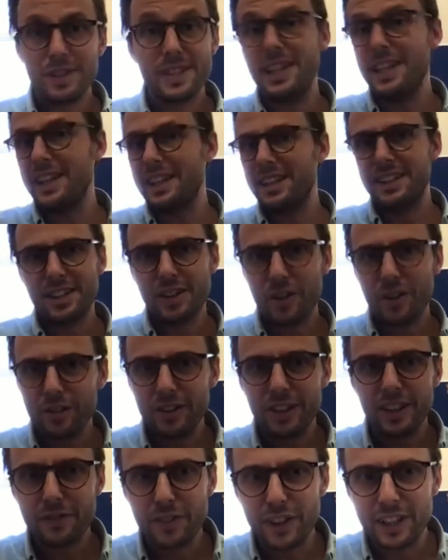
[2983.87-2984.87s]
say in this
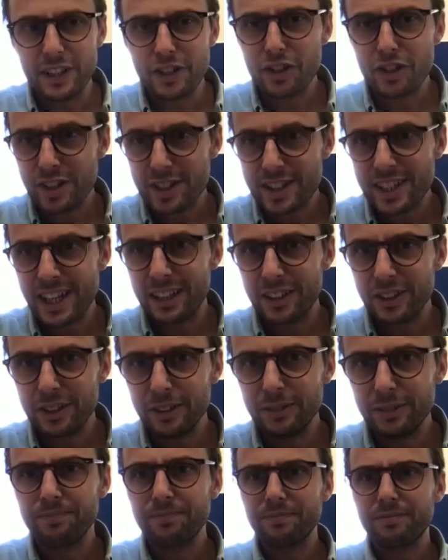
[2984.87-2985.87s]
context, financial sector.